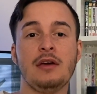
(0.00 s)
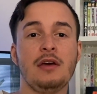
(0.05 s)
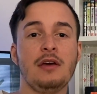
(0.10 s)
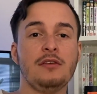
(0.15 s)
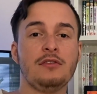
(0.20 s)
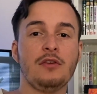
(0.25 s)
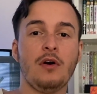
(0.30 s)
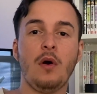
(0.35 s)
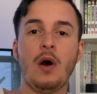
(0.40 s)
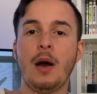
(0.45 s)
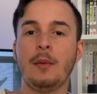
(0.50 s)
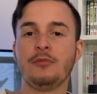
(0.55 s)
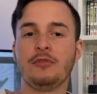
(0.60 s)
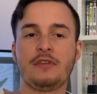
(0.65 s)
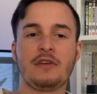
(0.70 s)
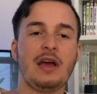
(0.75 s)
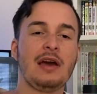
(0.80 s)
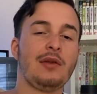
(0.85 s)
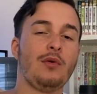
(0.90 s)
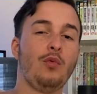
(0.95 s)
so I'm just
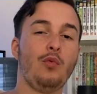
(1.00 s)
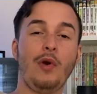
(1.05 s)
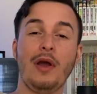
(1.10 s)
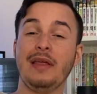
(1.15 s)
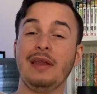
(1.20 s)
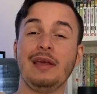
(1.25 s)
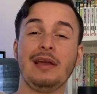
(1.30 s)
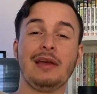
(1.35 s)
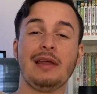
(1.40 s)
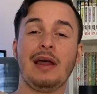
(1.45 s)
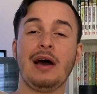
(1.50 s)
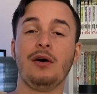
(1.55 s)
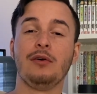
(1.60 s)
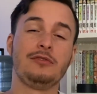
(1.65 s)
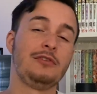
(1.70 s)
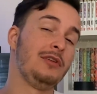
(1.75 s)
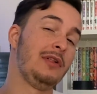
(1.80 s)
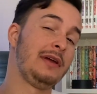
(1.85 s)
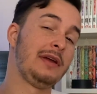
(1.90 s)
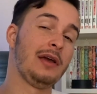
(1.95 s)
kind of waiting it out
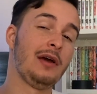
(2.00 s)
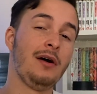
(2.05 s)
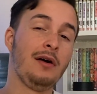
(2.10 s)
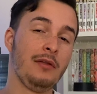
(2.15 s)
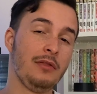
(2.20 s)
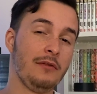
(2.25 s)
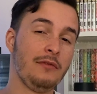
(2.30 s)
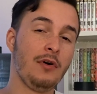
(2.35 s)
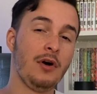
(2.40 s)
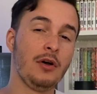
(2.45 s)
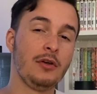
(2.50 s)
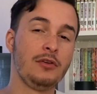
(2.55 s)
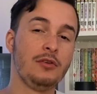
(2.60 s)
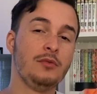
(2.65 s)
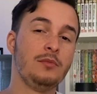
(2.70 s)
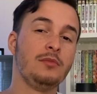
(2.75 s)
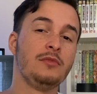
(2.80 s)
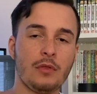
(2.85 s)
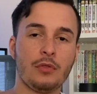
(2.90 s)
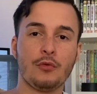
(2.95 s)
till I get all the
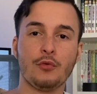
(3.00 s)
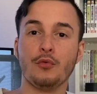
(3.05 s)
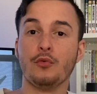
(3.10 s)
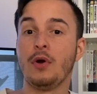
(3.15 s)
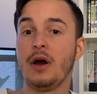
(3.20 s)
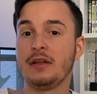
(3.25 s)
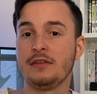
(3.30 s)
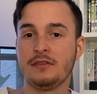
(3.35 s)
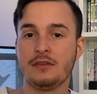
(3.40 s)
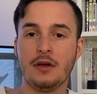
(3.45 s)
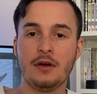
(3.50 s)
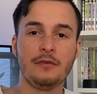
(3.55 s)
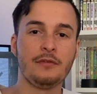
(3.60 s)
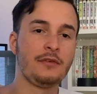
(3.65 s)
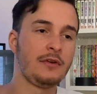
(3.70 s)
volumes through Right Stuf.